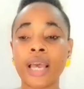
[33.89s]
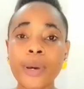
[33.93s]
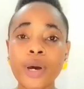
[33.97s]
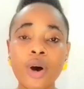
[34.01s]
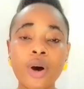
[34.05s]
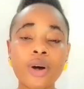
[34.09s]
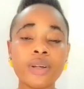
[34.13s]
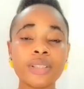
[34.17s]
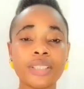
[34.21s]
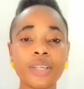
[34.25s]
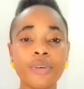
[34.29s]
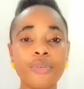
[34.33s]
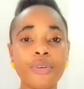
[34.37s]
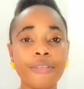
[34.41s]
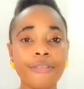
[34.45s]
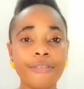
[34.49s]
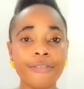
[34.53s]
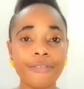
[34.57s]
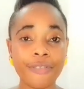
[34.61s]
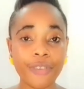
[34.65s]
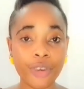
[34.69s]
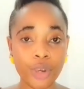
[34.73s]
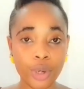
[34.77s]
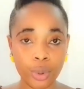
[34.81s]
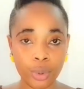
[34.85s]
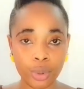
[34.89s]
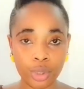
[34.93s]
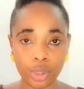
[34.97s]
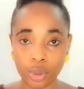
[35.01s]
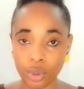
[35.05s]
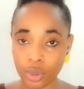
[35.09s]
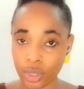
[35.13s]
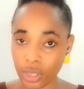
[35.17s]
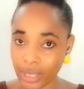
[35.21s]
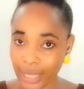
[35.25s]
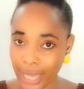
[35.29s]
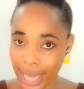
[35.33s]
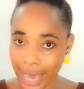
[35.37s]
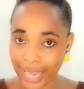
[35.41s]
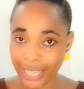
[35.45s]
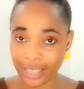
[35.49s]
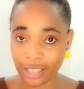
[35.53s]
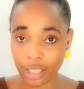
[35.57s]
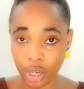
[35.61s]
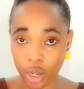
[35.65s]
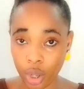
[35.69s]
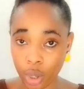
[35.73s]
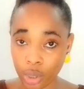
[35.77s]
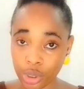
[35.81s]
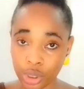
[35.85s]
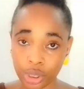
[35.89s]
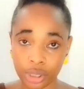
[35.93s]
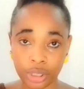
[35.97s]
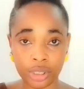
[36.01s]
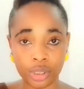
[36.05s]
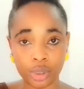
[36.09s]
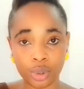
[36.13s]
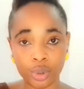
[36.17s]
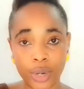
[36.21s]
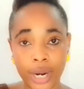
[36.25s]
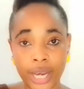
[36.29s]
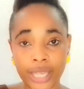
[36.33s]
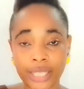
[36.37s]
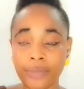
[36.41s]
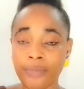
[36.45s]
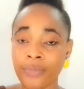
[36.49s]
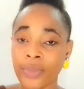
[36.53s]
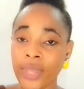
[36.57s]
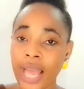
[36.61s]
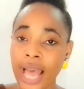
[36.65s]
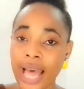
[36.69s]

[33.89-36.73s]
because they refuse to deny the Lord Jesus Christ.